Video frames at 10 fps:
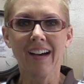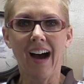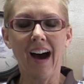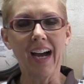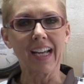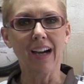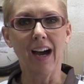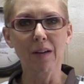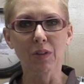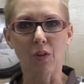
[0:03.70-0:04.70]
Hi,
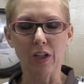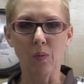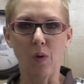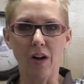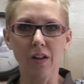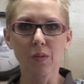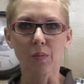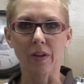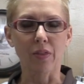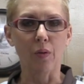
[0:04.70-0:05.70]
I'm Laurie Wall
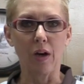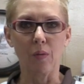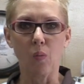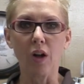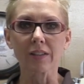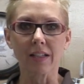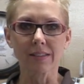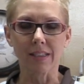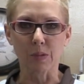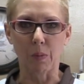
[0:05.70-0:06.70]
with
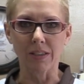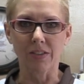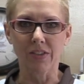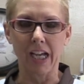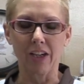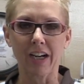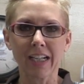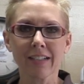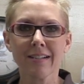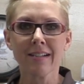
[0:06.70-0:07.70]
Wallnuts Expressive
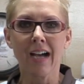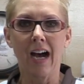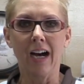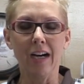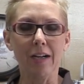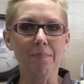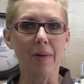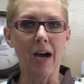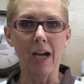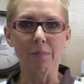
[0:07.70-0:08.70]
Catering.
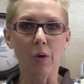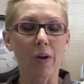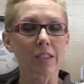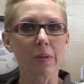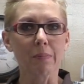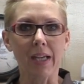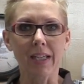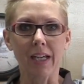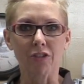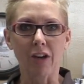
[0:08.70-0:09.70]
I'm going to be
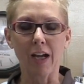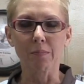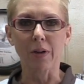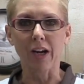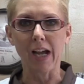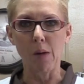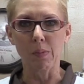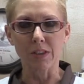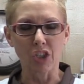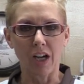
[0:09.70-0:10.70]
making cranberry
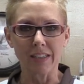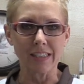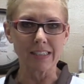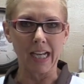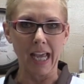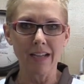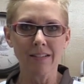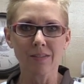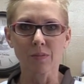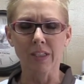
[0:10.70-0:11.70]
apple chutney today,
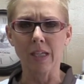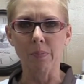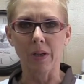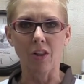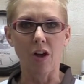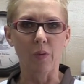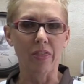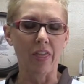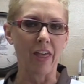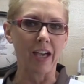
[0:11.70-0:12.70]
keeping along
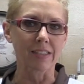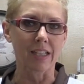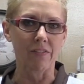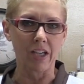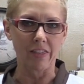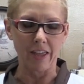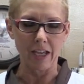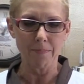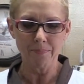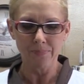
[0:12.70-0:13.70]
with the Thanksgiving
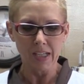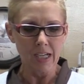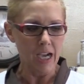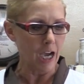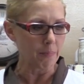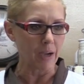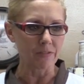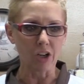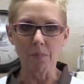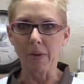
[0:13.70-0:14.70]
theme.
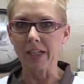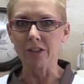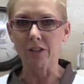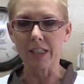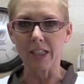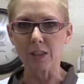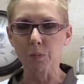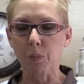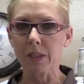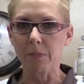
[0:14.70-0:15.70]
I've got my ingredients
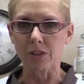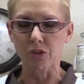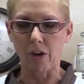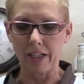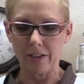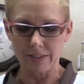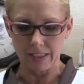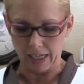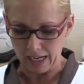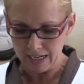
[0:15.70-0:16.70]
pretty much ready
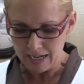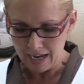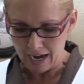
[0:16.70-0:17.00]
today.